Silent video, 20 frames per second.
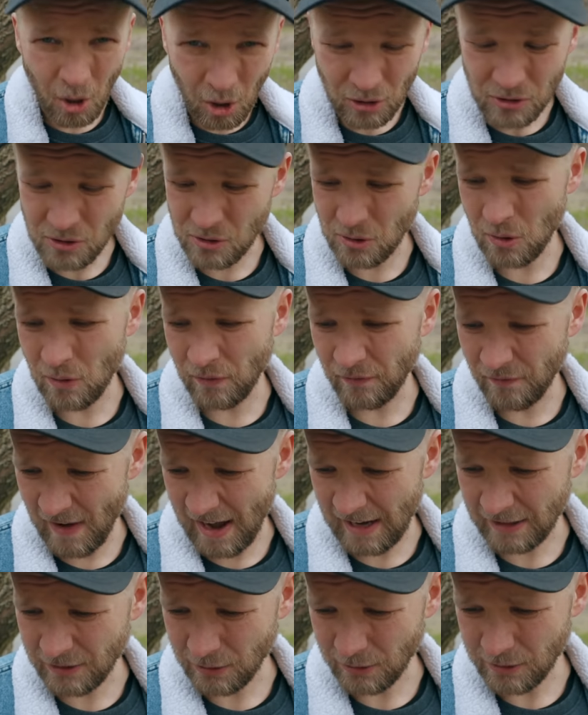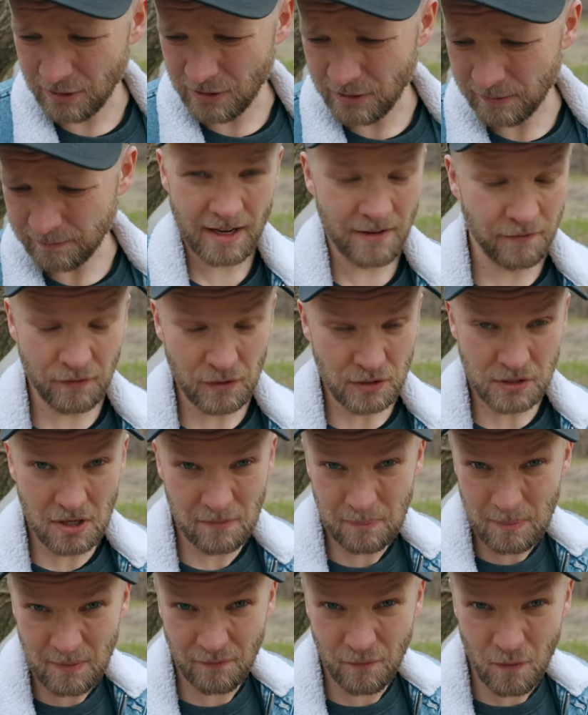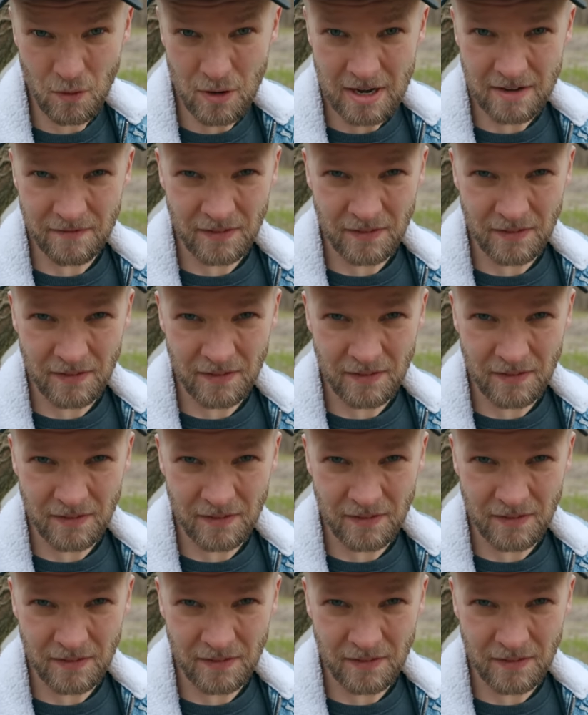also factors. And first off, before I